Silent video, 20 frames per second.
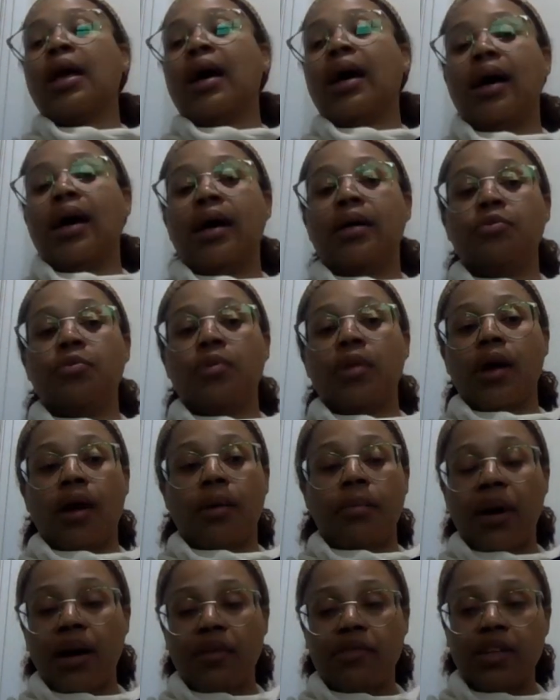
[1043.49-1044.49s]
and
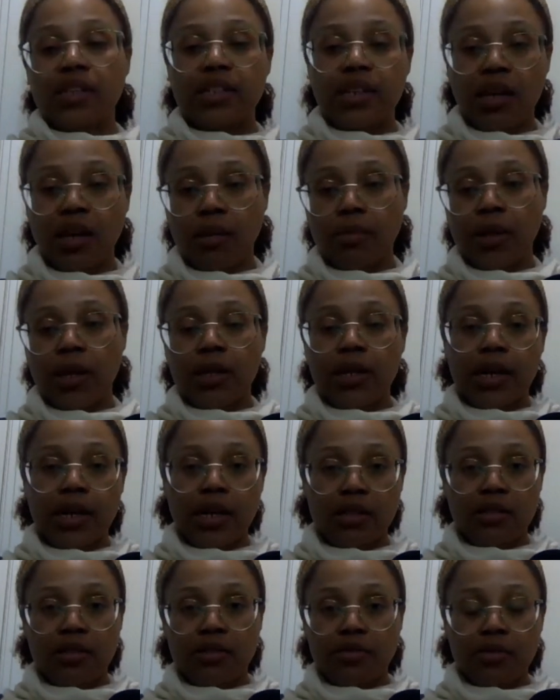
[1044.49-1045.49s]
I'm having to help the
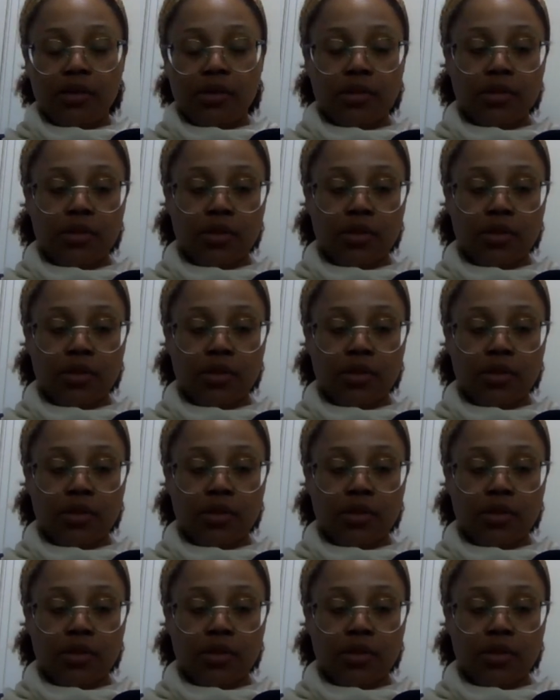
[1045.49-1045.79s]
client to